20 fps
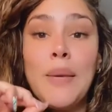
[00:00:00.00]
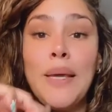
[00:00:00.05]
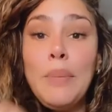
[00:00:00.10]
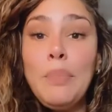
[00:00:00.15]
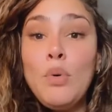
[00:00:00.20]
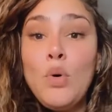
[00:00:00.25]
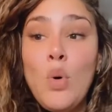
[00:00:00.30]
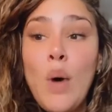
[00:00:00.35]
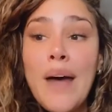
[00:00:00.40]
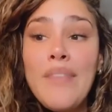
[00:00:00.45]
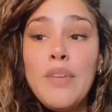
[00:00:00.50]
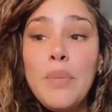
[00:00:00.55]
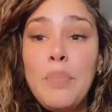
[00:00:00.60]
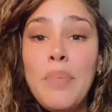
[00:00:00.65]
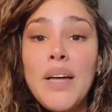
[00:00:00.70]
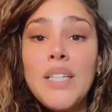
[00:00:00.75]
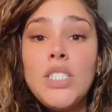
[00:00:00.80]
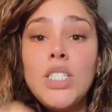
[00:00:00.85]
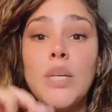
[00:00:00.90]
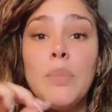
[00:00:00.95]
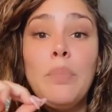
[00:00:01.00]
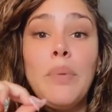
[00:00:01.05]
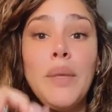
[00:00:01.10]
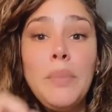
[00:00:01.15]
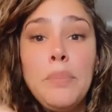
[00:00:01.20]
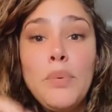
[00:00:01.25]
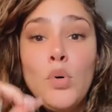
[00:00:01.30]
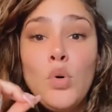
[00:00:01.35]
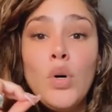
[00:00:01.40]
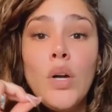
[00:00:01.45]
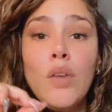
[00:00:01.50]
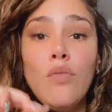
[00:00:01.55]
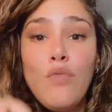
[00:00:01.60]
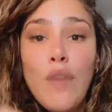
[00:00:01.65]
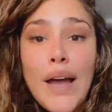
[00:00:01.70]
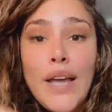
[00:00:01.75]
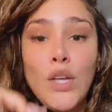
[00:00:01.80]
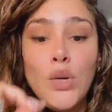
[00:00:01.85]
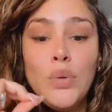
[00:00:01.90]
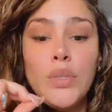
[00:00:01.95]
people who have a budget, people who can
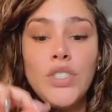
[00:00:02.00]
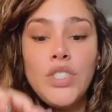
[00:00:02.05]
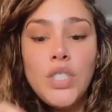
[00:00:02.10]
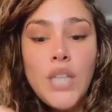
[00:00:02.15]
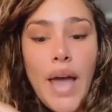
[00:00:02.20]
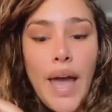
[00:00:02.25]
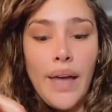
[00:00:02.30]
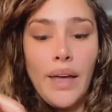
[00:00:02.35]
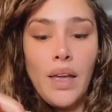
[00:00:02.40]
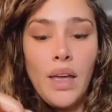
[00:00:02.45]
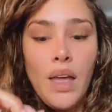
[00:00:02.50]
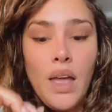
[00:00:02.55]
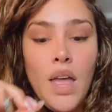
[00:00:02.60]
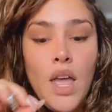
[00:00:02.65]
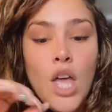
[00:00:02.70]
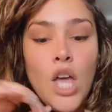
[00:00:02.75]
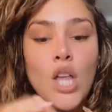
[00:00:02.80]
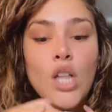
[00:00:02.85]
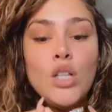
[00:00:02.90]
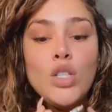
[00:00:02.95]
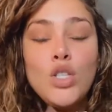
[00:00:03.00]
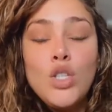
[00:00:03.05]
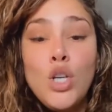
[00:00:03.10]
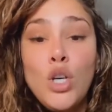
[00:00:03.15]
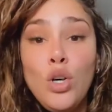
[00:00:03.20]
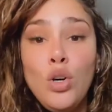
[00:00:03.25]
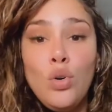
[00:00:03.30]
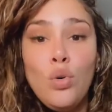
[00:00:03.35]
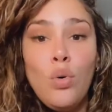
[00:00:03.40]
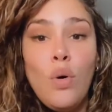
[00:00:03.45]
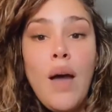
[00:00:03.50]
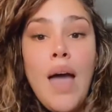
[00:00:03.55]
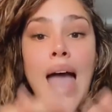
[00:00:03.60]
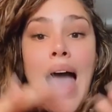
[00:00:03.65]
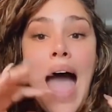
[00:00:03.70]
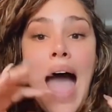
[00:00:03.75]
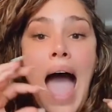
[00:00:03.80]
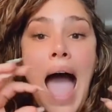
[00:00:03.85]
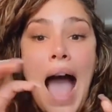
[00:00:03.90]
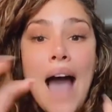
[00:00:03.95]
write you a check. 2,
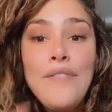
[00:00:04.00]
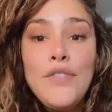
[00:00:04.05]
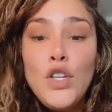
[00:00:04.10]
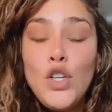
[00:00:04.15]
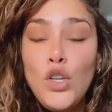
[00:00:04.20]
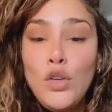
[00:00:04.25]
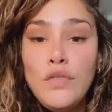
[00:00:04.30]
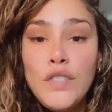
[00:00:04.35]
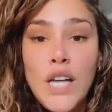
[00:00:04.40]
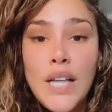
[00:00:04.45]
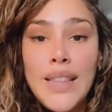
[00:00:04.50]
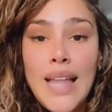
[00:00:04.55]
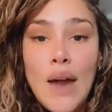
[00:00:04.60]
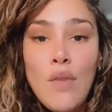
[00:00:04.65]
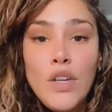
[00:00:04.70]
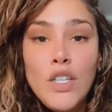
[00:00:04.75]
after you've done